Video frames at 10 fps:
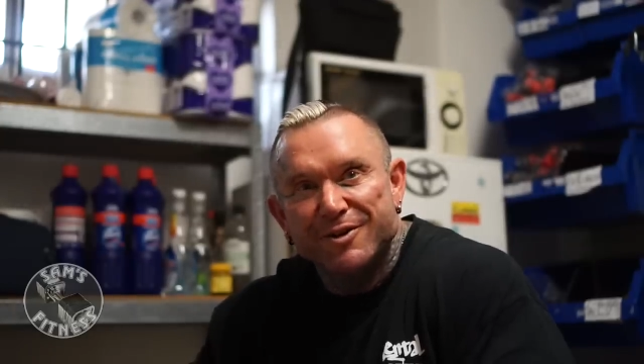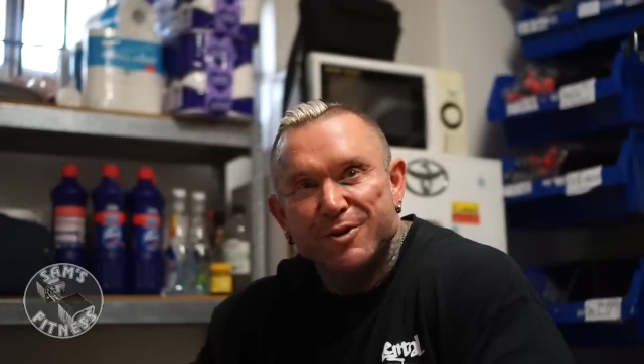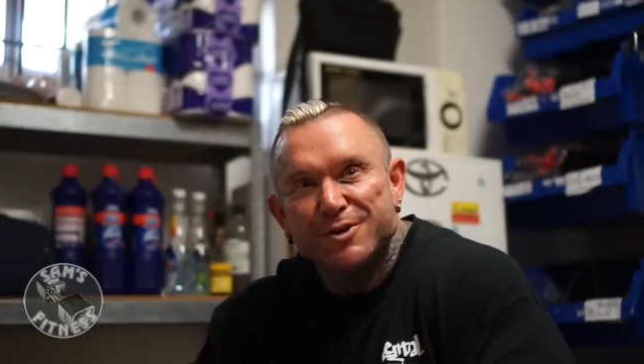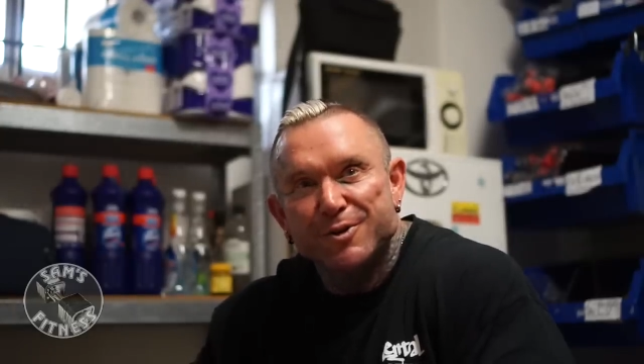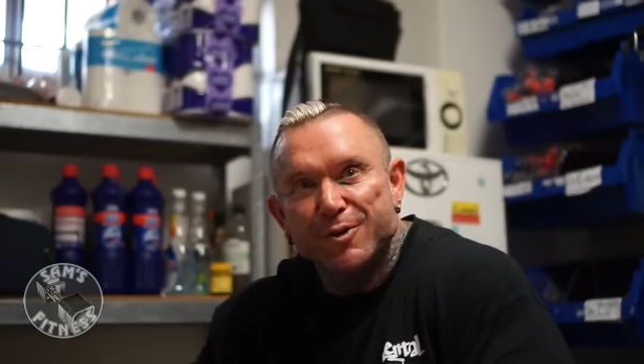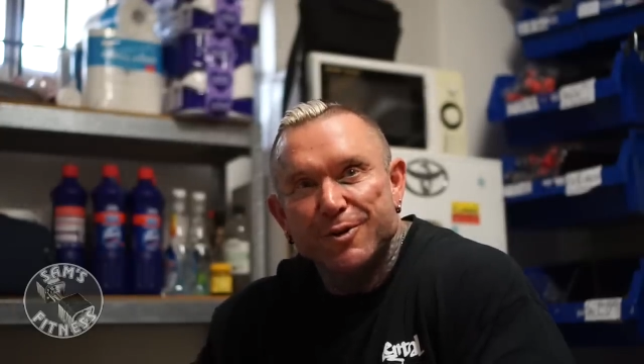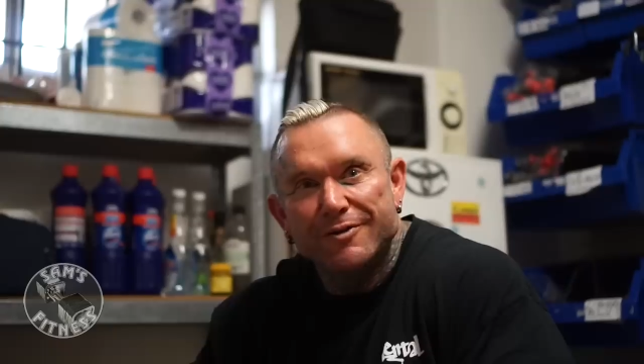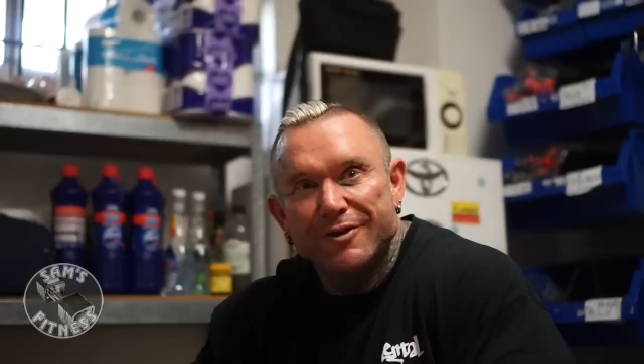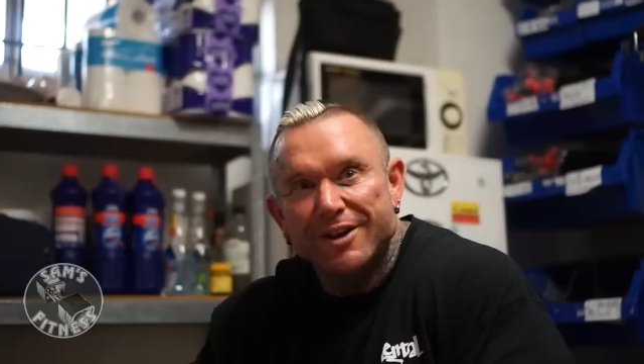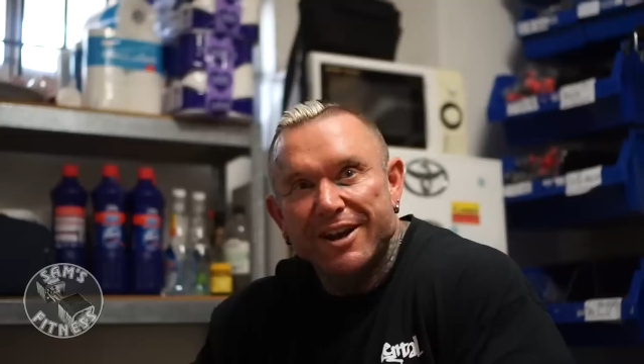was an oil
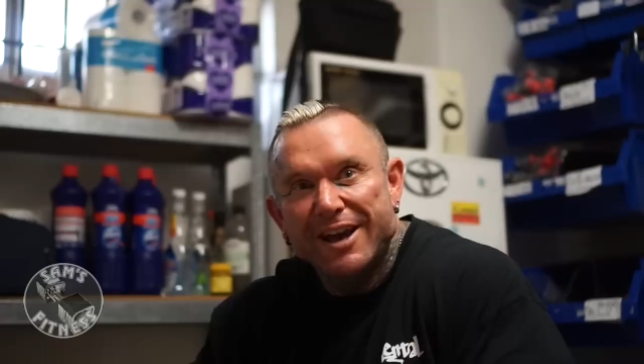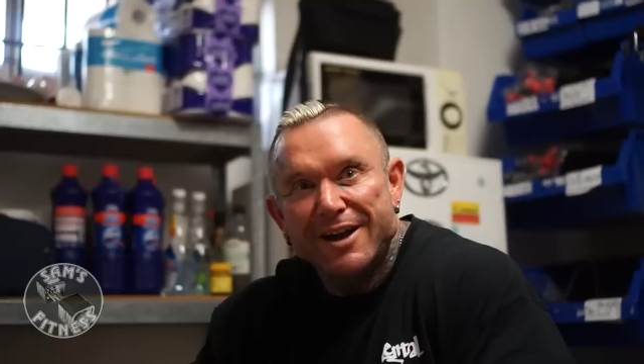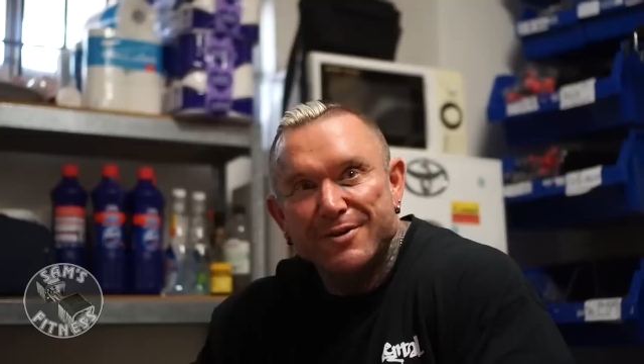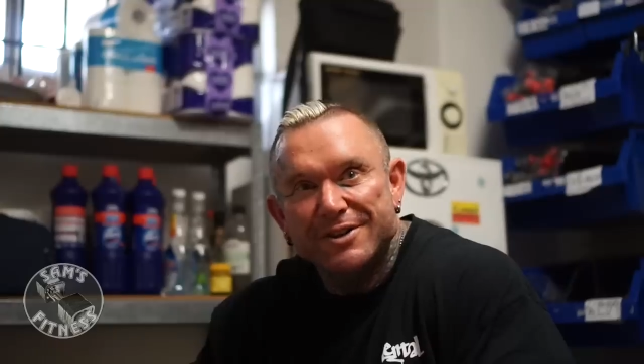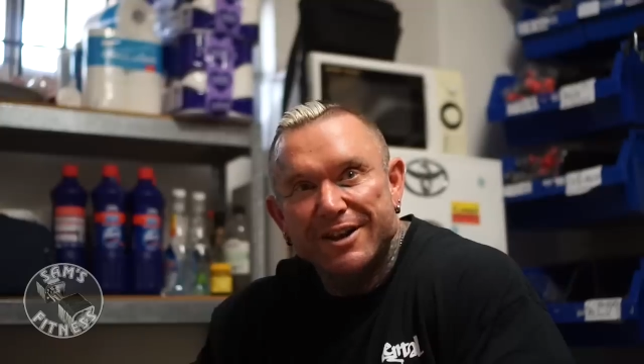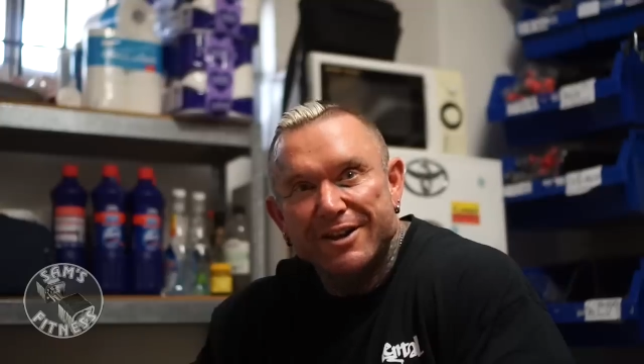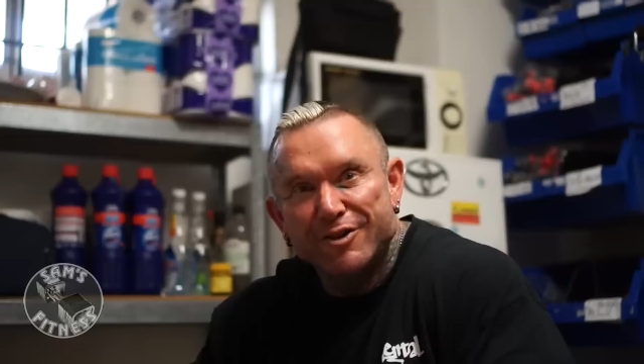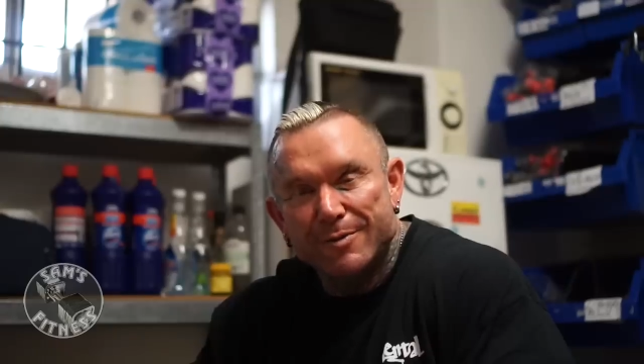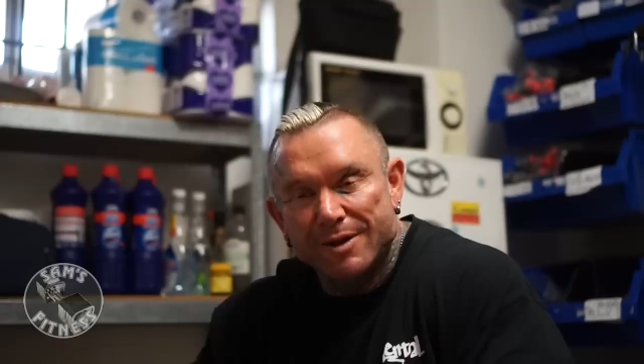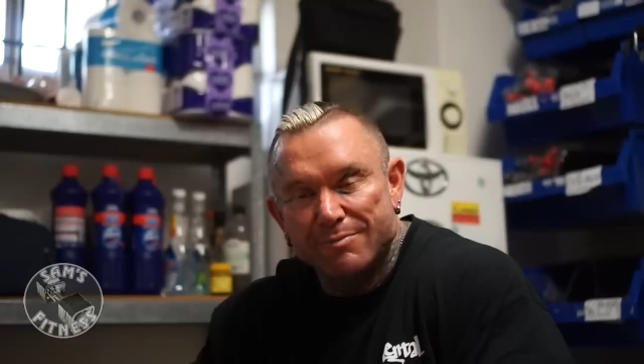for like hours later.
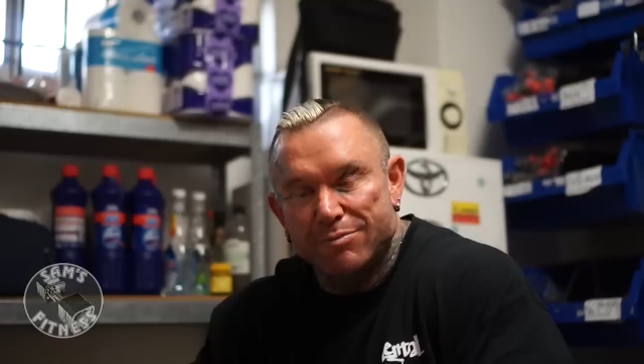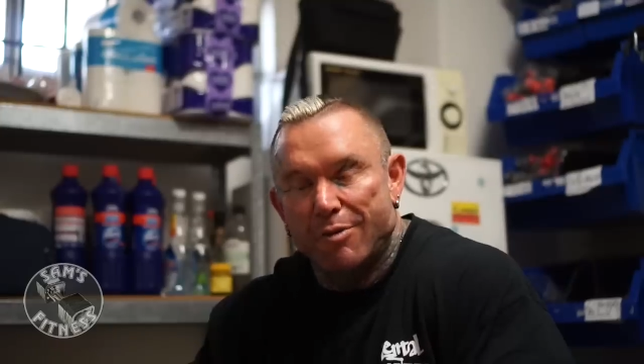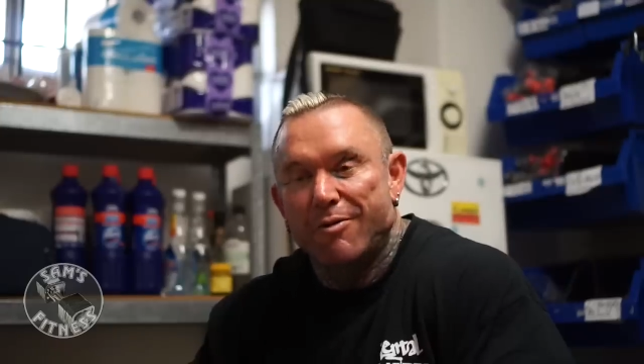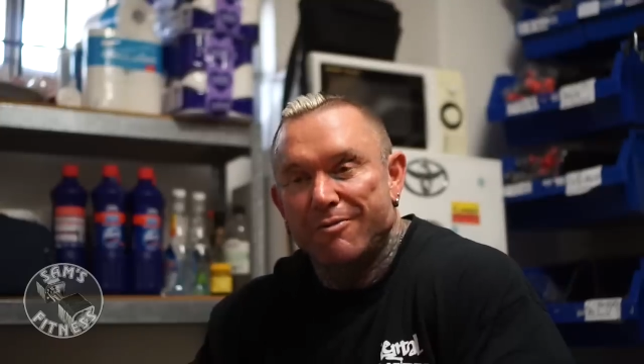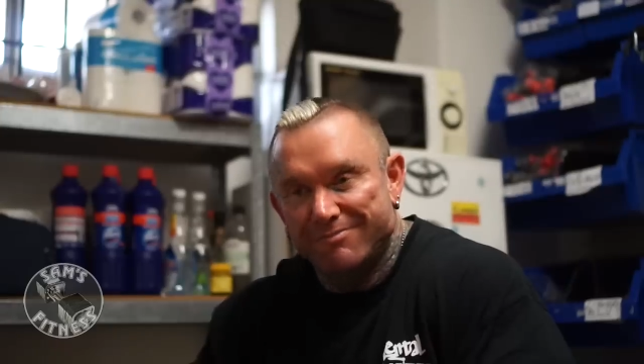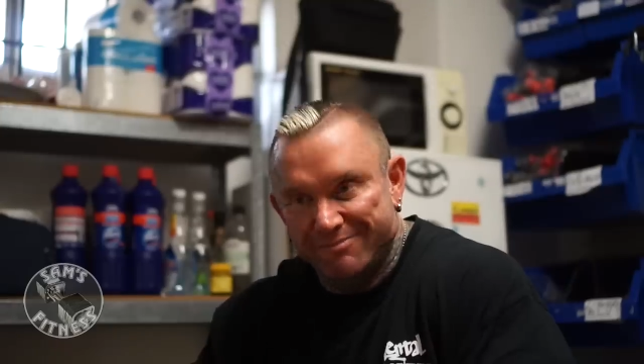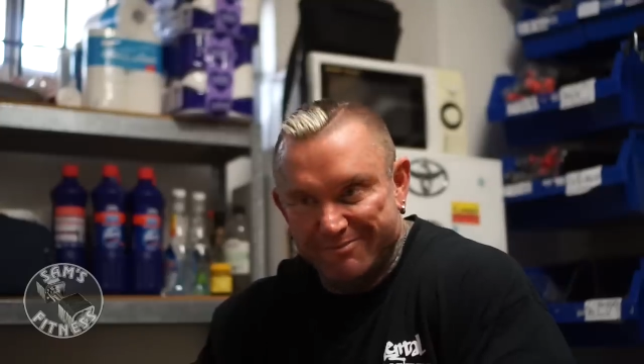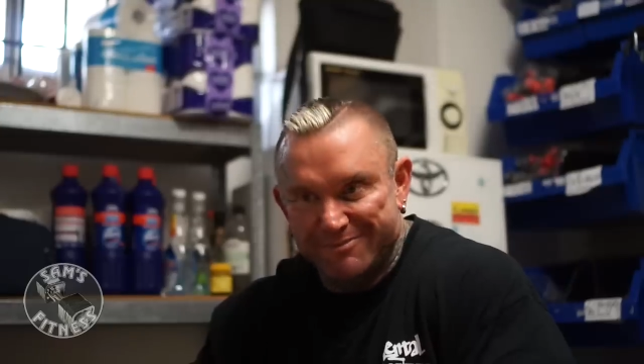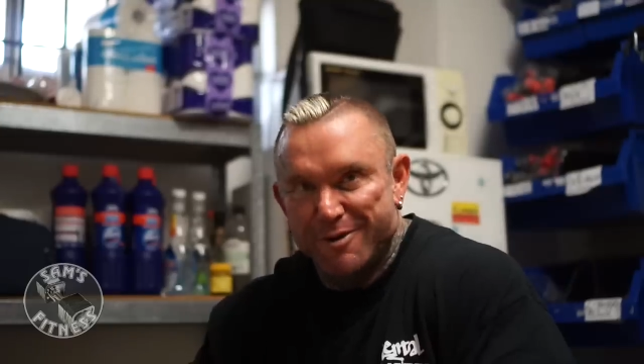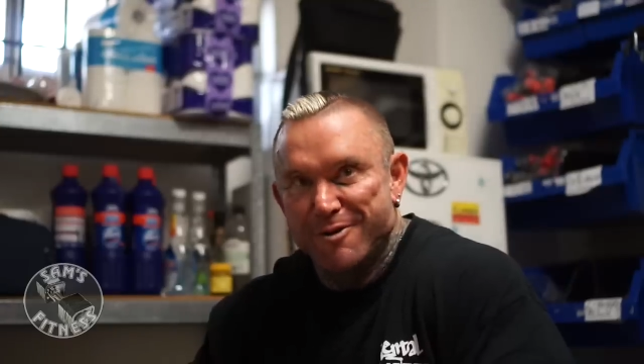I'm like, burp,
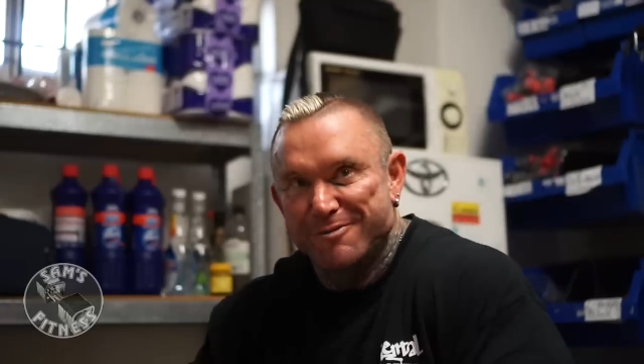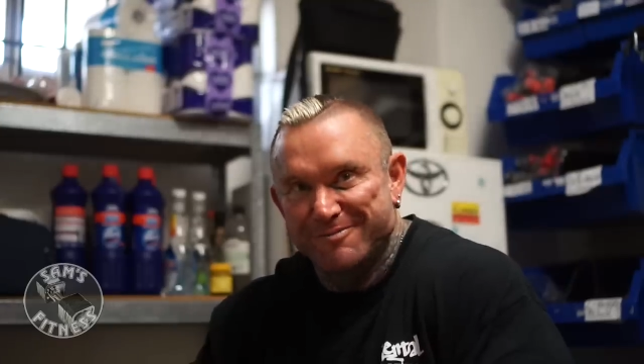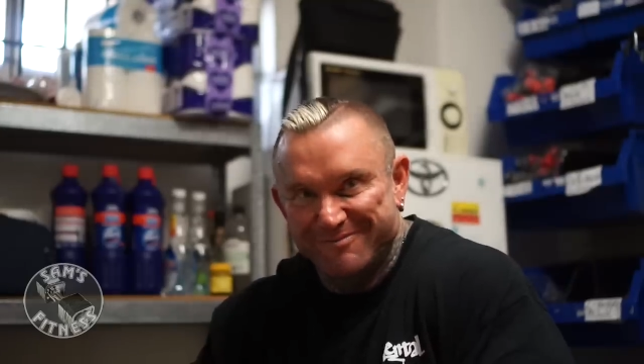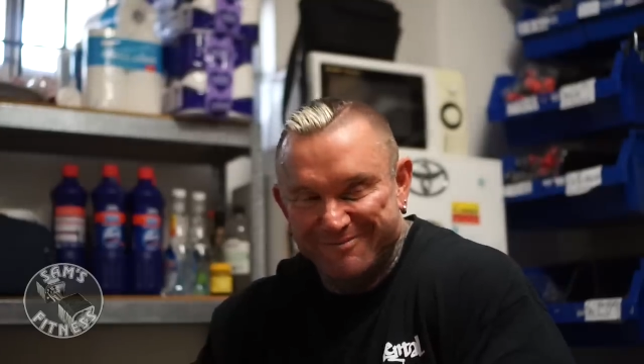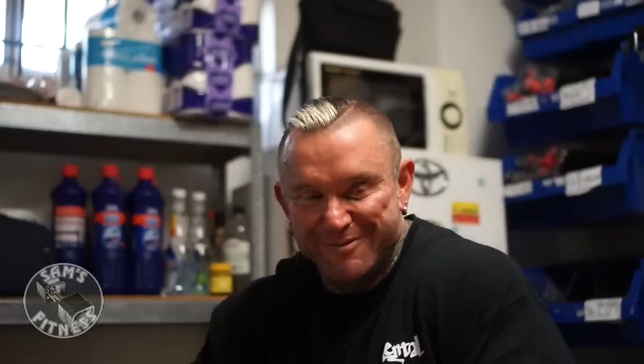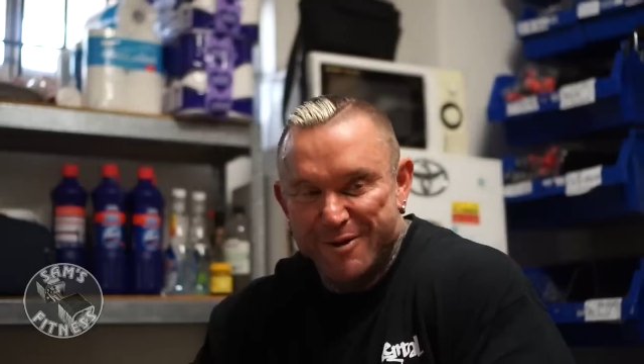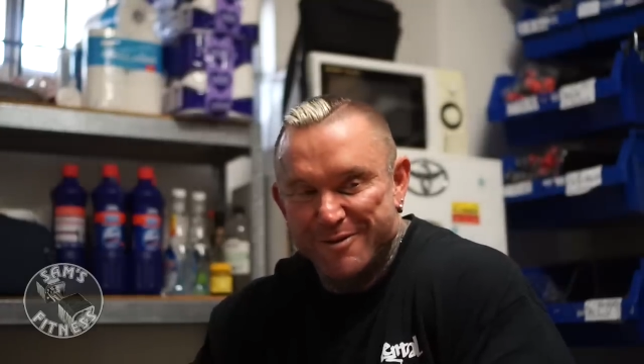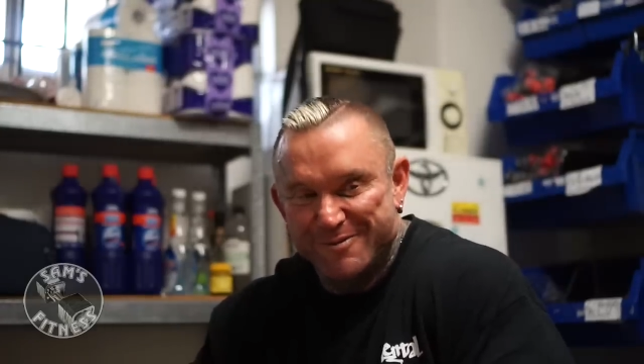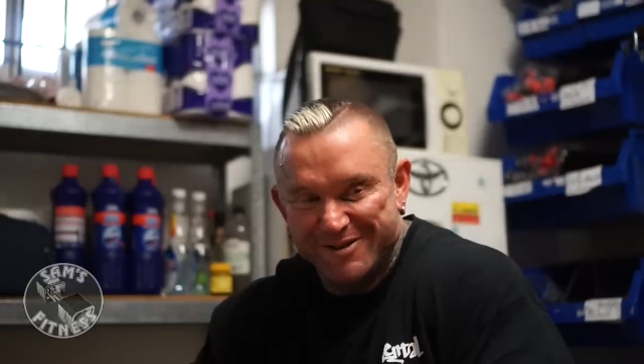yeah, burp, burp.